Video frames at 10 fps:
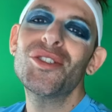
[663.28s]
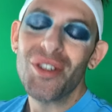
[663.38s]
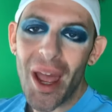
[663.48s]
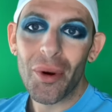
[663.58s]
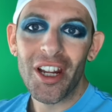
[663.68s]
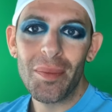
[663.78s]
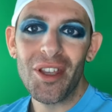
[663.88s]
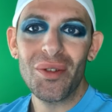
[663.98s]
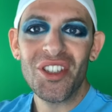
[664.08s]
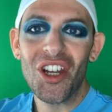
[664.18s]
So now we're going to
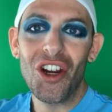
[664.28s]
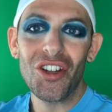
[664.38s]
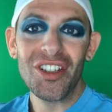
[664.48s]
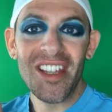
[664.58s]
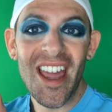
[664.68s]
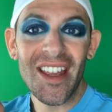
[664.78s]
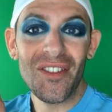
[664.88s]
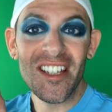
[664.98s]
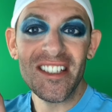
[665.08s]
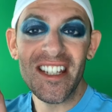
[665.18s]
be using our
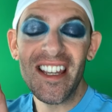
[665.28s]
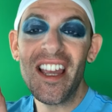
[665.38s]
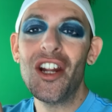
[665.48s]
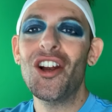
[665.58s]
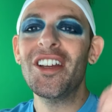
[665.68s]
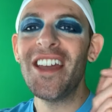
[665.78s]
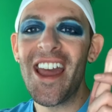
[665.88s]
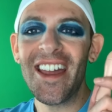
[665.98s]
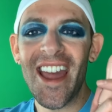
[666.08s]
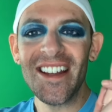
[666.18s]
KVD and our
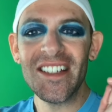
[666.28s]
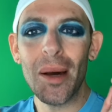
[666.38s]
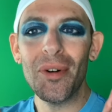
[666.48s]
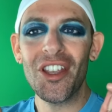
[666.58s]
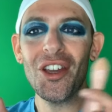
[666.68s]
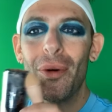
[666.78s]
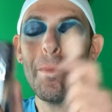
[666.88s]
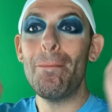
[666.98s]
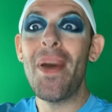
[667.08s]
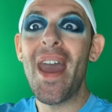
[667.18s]
KKW.
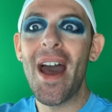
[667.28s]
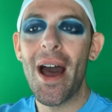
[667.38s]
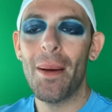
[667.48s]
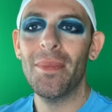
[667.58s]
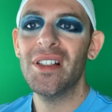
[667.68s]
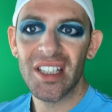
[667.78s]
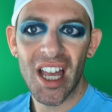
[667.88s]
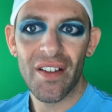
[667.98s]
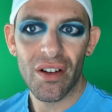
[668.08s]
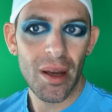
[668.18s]
Bam! To
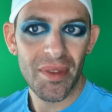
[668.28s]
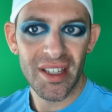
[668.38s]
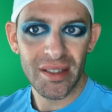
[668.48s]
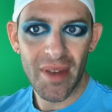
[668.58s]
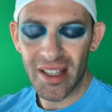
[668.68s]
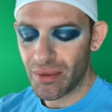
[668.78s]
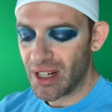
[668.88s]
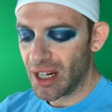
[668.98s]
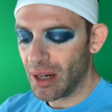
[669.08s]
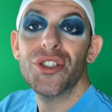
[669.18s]
cover up this mess right
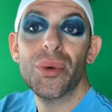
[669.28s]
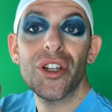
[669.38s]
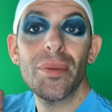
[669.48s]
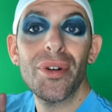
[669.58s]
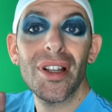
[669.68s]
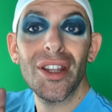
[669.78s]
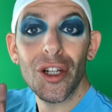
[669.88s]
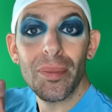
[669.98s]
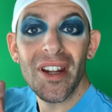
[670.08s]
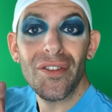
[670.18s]
here. So we're gonna put a
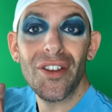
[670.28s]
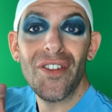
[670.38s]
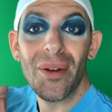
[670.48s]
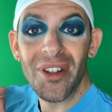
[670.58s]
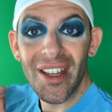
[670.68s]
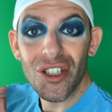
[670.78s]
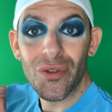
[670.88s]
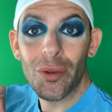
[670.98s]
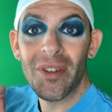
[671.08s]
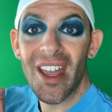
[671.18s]
little bit of the foundation
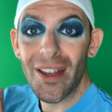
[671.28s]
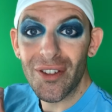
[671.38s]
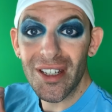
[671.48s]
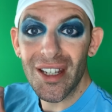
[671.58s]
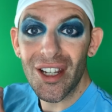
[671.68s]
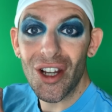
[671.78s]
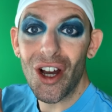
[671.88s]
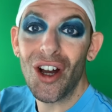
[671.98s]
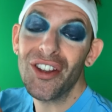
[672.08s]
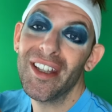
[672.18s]
from KVD
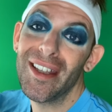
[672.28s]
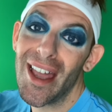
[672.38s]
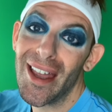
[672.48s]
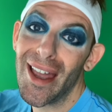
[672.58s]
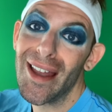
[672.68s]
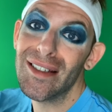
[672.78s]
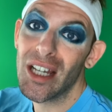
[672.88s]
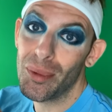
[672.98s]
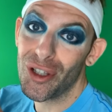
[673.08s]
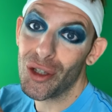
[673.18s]
on the
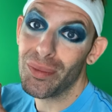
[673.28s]
KKW